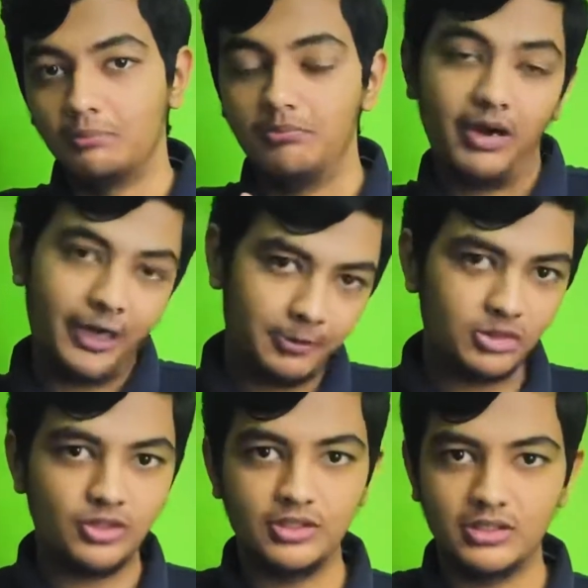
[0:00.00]
Might be
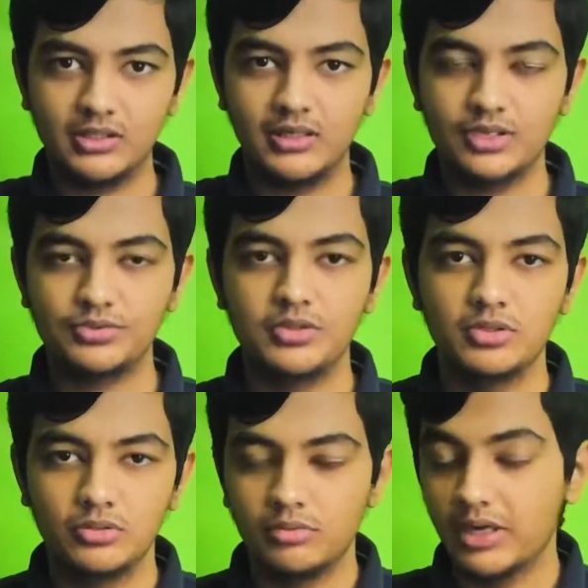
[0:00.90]
changing in the next
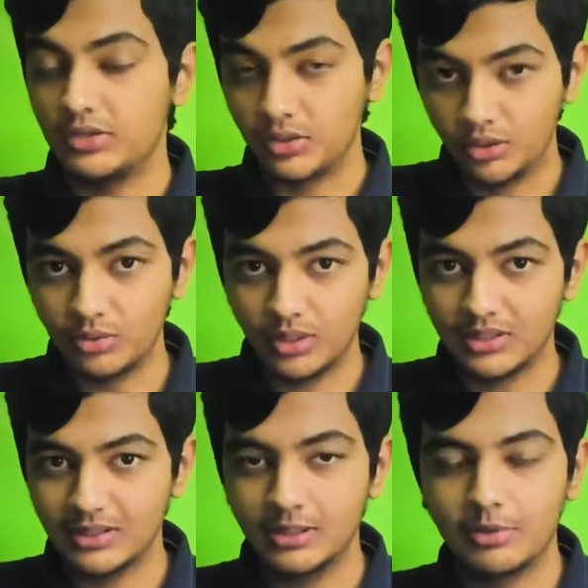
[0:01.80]
video. I don't know
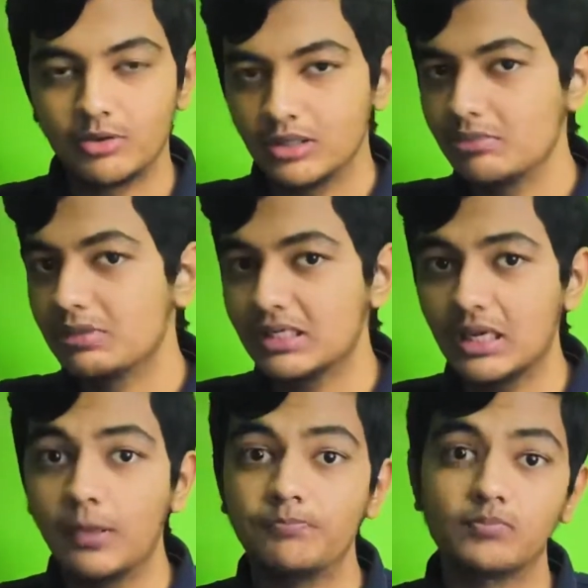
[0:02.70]
anything about it, but
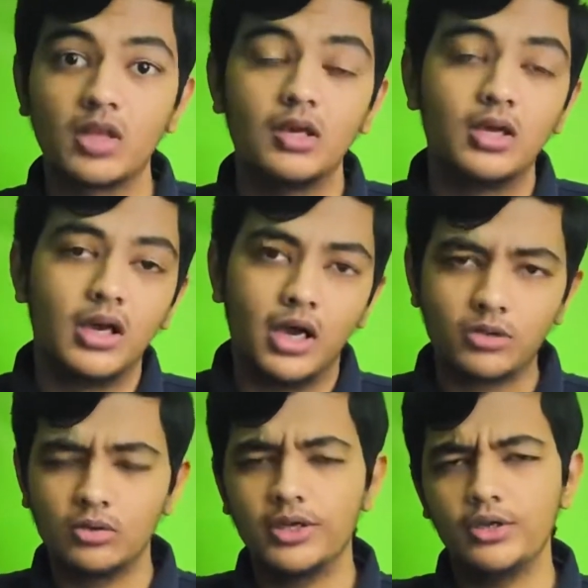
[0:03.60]
yeah, I
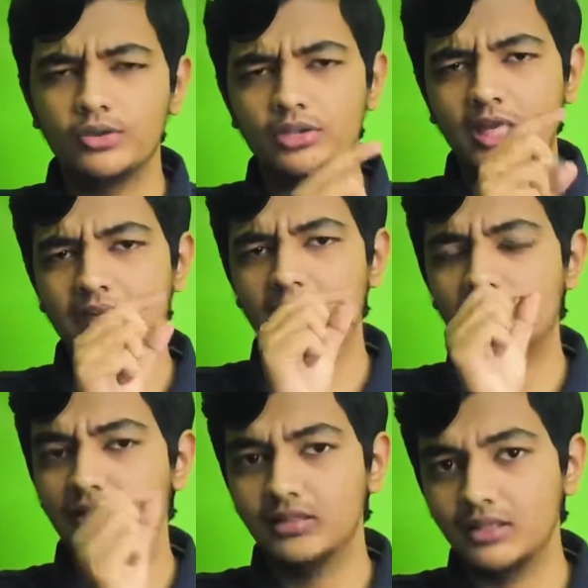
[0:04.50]
told you that
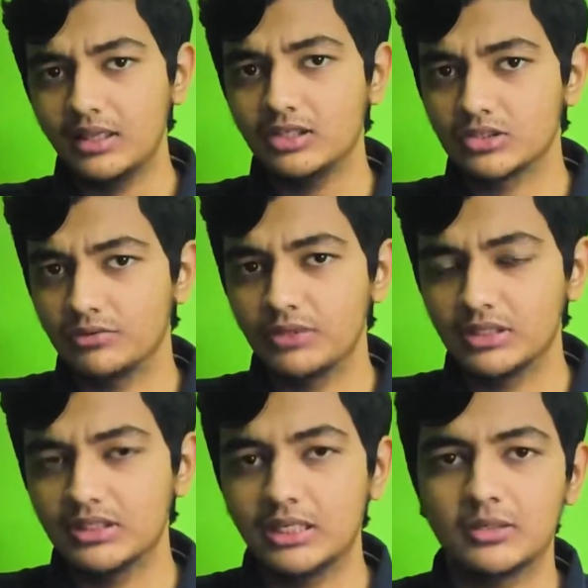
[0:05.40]
in the last
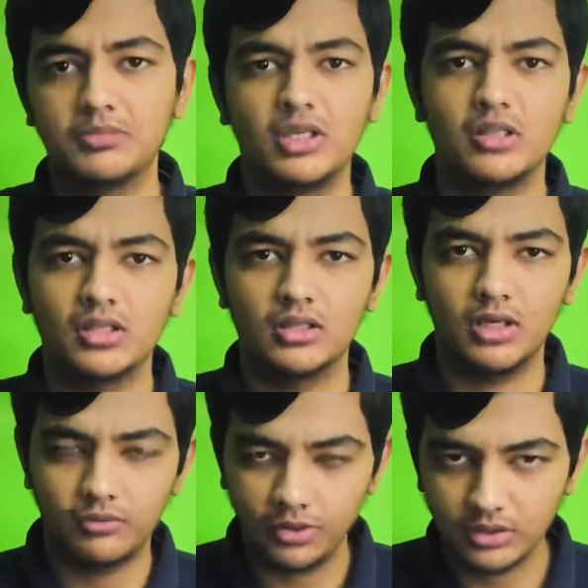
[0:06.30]
weekly tech updates that
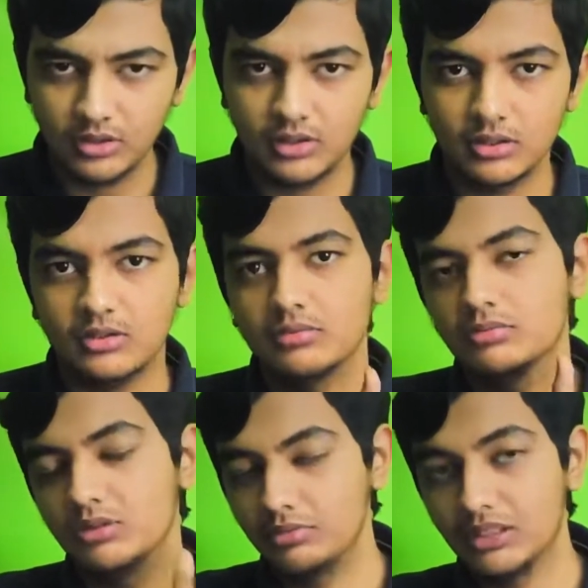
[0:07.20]
there weren't
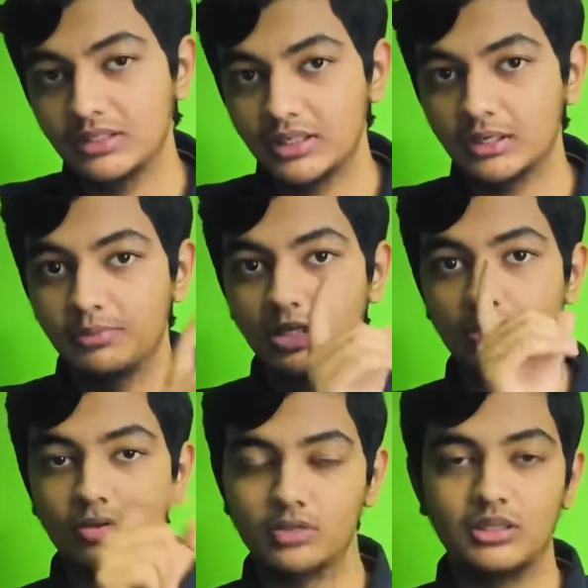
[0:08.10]
the weekly tech updates
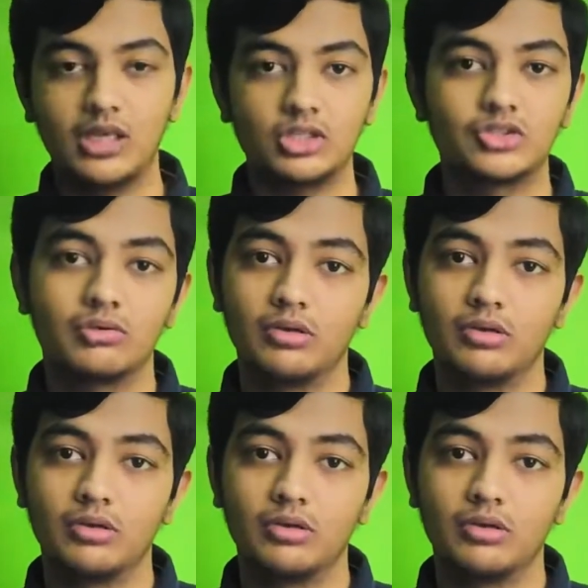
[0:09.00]
on the last